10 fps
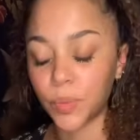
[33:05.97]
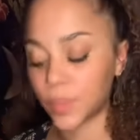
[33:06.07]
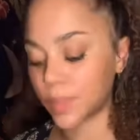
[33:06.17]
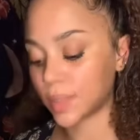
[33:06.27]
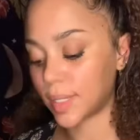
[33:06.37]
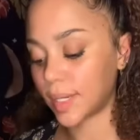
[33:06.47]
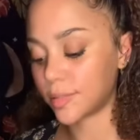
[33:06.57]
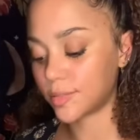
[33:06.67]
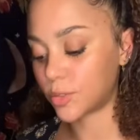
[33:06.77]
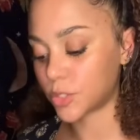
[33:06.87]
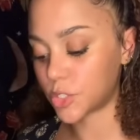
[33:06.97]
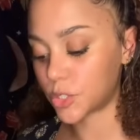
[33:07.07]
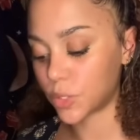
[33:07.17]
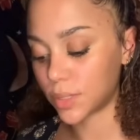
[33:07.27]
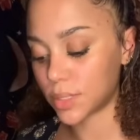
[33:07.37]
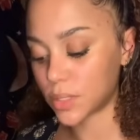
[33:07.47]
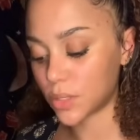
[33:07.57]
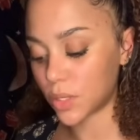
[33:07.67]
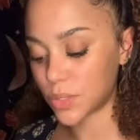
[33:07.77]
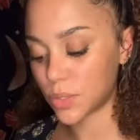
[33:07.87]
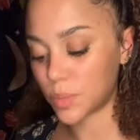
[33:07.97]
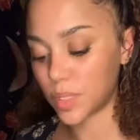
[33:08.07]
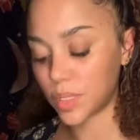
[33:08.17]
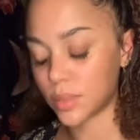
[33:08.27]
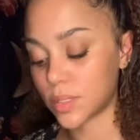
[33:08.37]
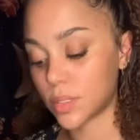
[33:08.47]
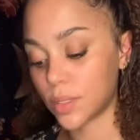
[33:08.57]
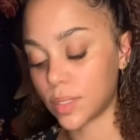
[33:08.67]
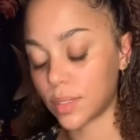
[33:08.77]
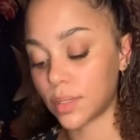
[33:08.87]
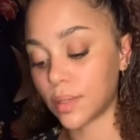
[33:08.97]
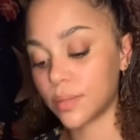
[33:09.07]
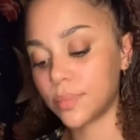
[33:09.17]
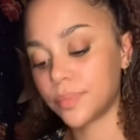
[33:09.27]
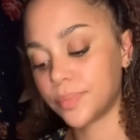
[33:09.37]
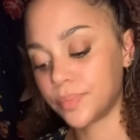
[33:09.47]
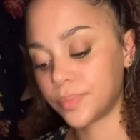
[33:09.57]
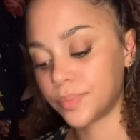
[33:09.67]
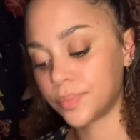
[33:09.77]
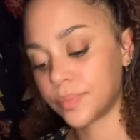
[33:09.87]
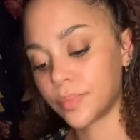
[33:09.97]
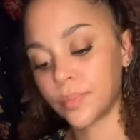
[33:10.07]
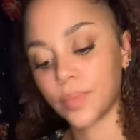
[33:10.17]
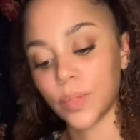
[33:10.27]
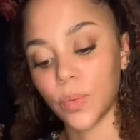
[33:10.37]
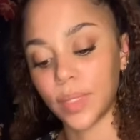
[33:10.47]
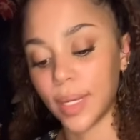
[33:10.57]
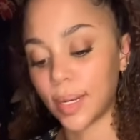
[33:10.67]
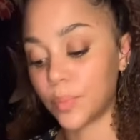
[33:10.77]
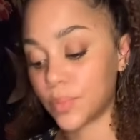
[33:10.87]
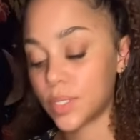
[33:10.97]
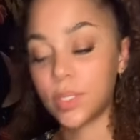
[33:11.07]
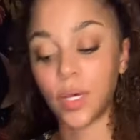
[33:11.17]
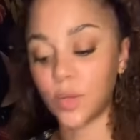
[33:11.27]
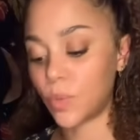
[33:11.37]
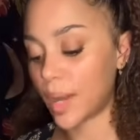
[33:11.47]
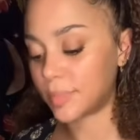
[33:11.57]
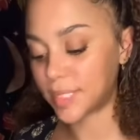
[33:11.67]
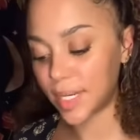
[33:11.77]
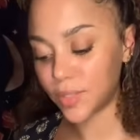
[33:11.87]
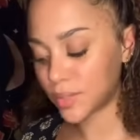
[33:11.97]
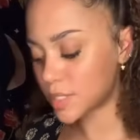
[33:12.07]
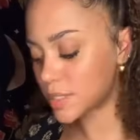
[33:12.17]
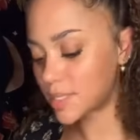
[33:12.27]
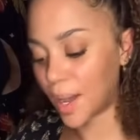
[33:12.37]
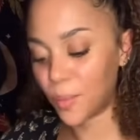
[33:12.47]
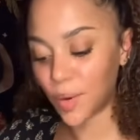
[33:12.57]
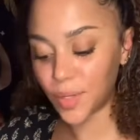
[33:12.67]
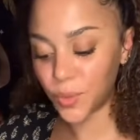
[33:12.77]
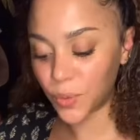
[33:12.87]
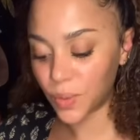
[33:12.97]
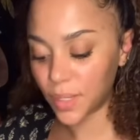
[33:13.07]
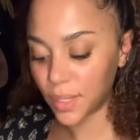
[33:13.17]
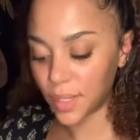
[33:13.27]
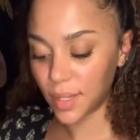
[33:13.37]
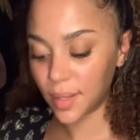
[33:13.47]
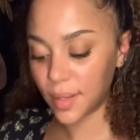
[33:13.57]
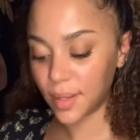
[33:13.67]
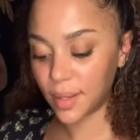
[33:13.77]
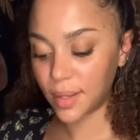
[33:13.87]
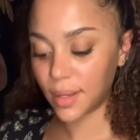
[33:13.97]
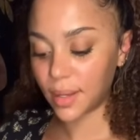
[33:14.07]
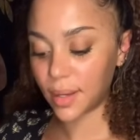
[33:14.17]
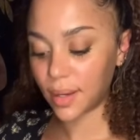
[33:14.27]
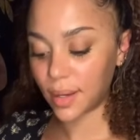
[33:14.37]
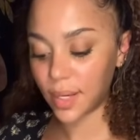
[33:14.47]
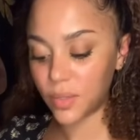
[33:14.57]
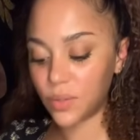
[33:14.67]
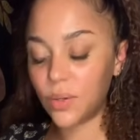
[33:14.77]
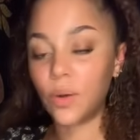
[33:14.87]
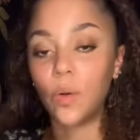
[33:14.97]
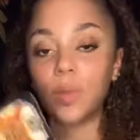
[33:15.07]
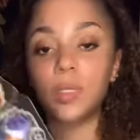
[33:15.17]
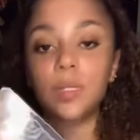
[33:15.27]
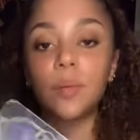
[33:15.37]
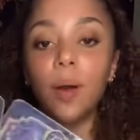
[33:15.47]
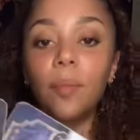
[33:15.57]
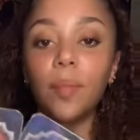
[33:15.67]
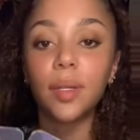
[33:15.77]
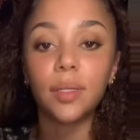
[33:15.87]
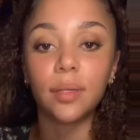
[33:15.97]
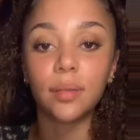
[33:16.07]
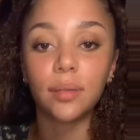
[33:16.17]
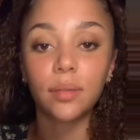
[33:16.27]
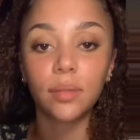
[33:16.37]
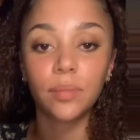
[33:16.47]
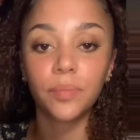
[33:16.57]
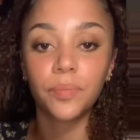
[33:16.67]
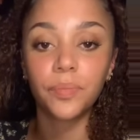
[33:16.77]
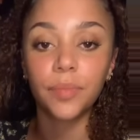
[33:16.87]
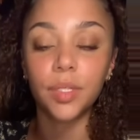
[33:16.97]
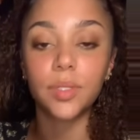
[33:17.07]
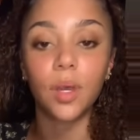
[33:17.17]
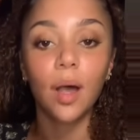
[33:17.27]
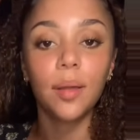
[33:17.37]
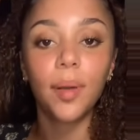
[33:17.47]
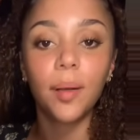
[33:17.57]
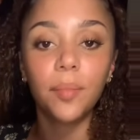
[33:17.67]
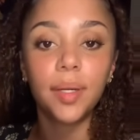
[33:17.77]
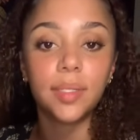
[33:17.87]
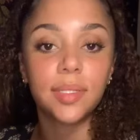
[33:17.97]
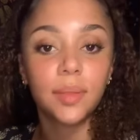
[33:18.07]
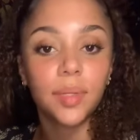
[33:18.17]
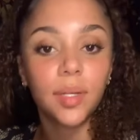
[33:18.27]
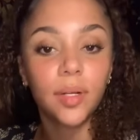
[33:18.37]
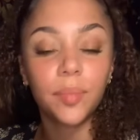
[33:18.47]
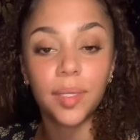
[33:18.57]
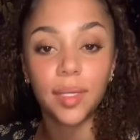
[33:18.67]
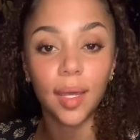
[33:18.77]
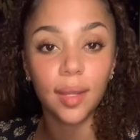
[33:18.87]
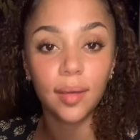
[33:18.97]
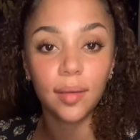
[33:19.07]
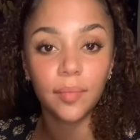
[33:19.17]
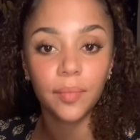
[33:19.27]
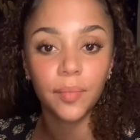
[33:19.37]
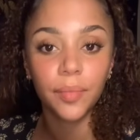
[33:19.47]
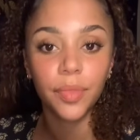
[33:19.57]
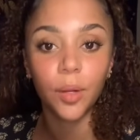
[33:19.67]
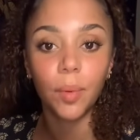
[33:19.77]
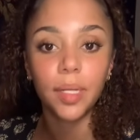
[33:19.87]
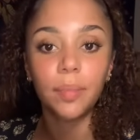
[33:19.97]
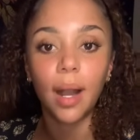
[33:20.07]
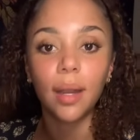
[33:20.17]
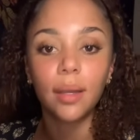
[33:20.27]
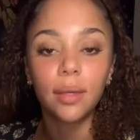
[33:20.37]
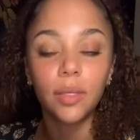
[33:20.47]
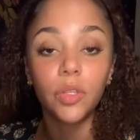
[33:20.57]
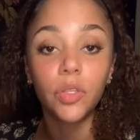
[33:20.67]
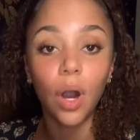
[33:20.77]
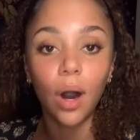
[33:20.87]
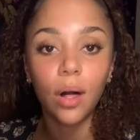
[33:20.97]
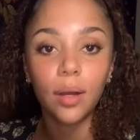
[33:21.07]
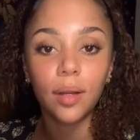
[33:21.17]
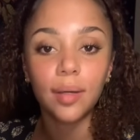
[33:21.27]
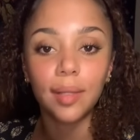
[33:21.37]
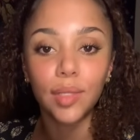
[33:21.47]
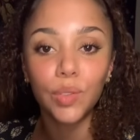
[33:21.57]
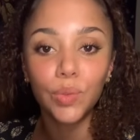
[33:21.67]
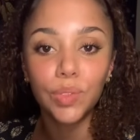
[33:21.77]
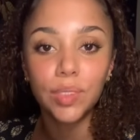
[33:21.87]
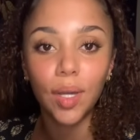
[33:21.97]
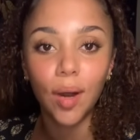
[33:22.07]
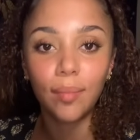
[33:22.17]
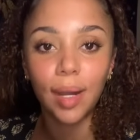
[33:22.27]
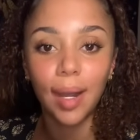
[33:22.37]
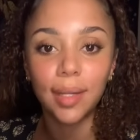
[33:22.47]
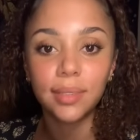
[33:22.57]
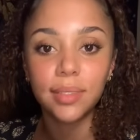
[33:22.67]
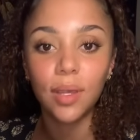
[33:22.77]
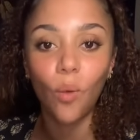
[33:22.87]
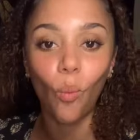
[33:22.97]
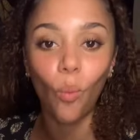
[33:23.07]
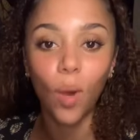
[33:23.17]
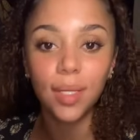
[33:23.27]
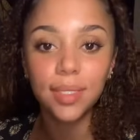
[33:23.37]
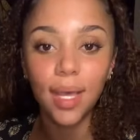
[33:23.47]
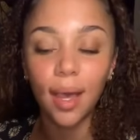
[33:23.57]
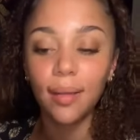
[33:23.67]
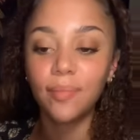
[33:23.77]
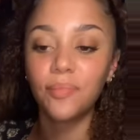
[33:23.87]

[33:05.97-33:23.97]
with their life for sure. This could also be concerning another with that Empress. Sudden Well, I'm telling you, this is someone who, I don't know. This is about money. It's all about money. Somebody here could be getting their money back Y'all are gonna lose y'all minds. What is that?